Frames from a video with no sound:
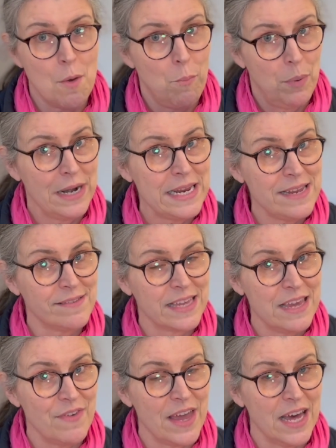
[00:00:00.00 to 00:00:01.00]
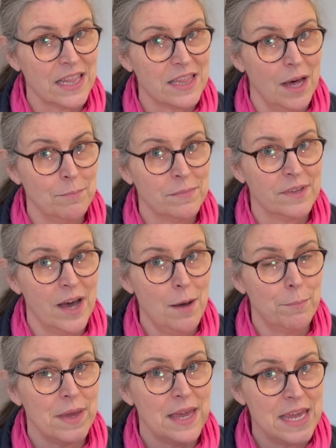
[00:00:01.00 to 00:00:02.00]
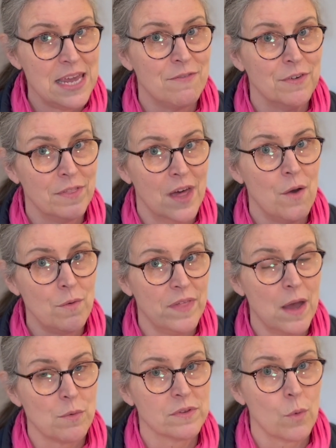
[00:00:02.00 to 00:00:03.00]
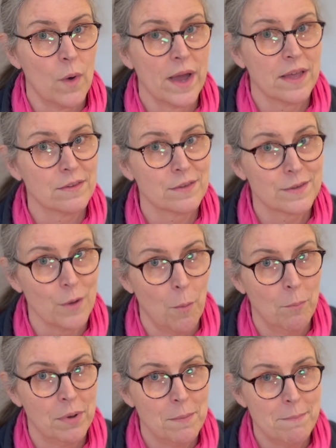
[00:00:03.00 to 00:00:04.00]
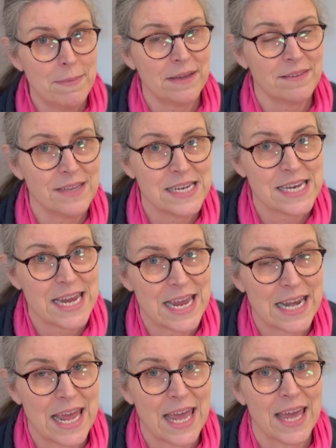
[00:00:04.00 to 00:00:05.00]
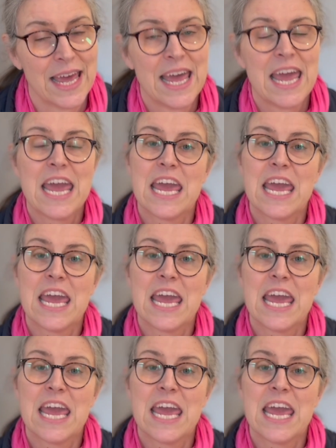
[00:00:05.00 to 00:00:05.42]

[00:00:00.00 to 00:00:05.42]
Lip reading: please give it a thumbs up, even though there was quite a somber message in it.